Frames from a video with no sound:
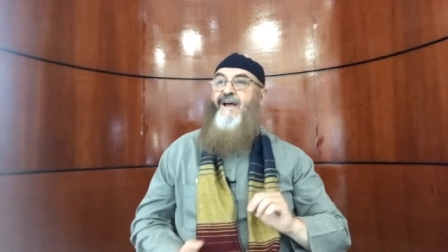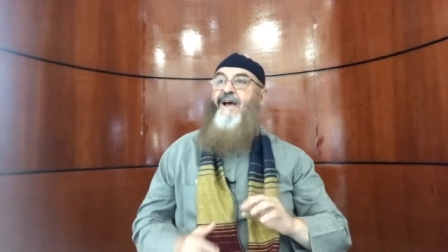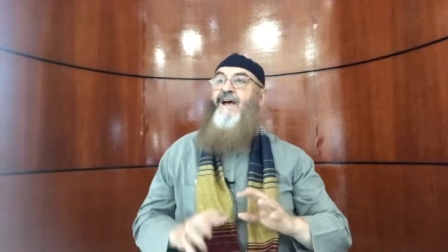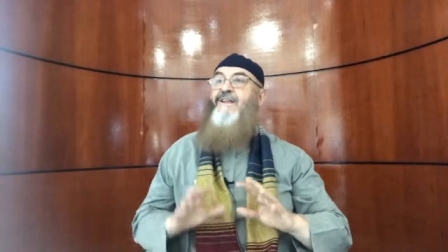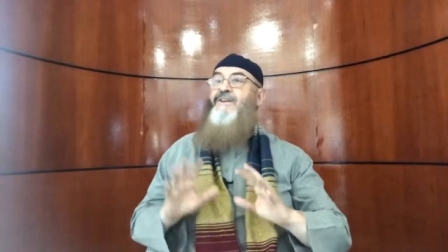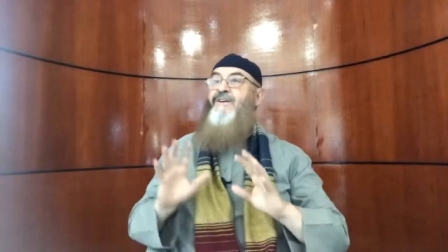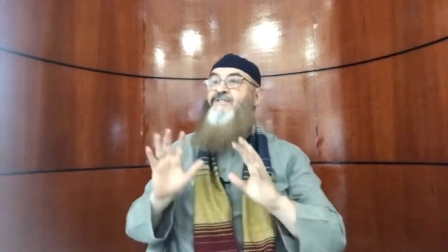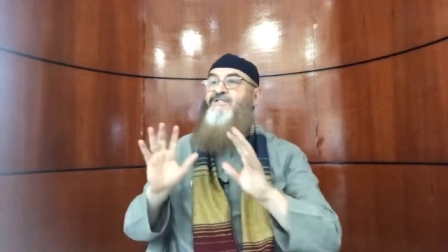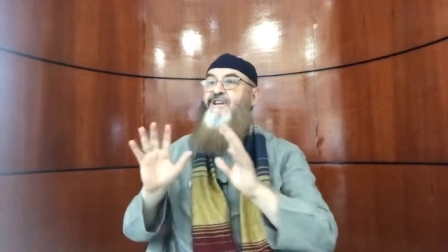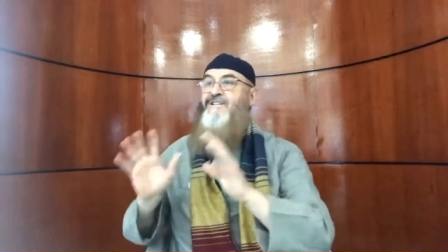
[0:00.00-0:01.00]
and
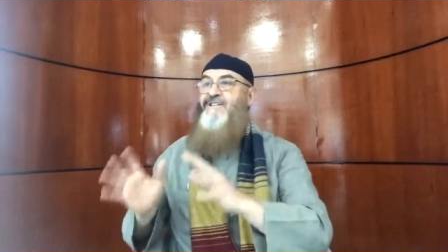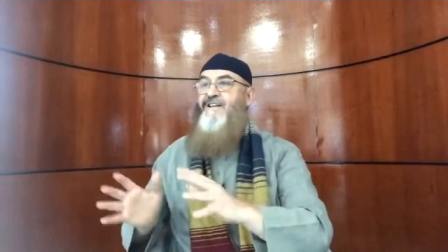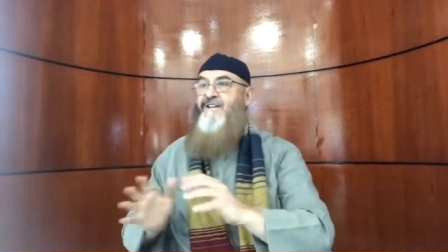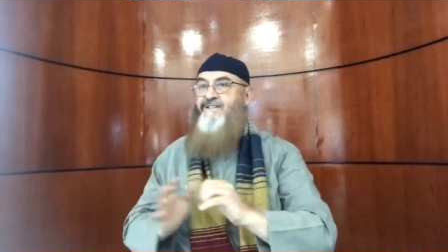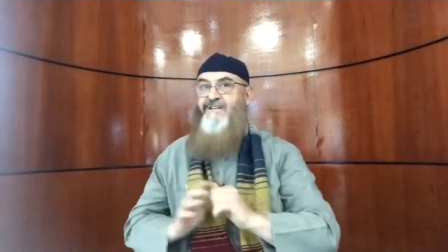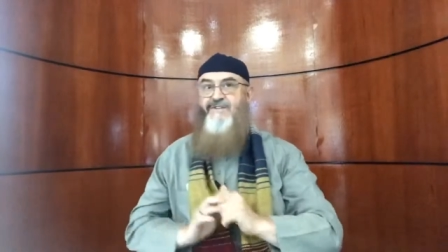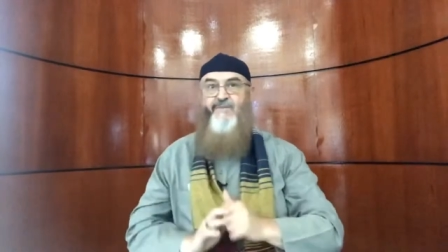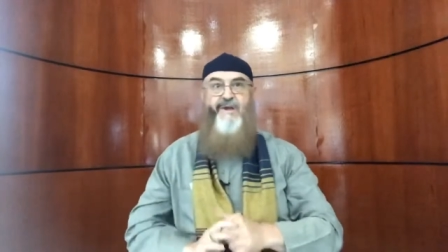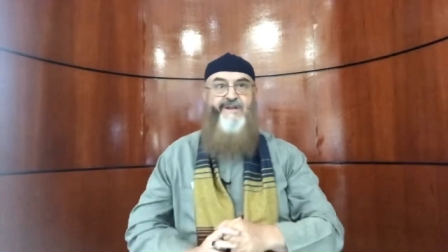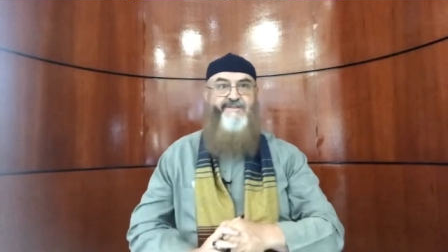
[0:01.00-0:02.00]
their sustenance is
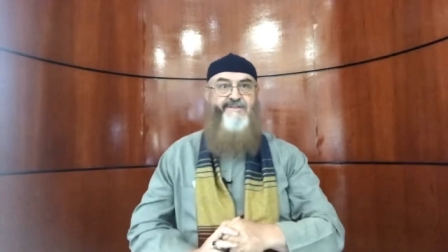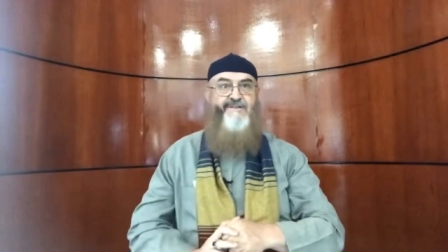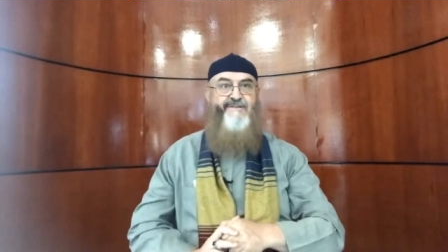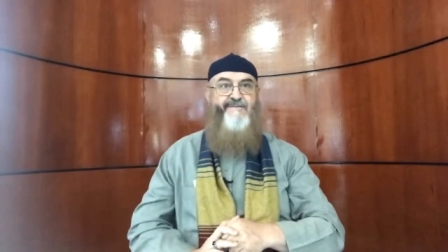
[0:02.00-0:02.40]
blessed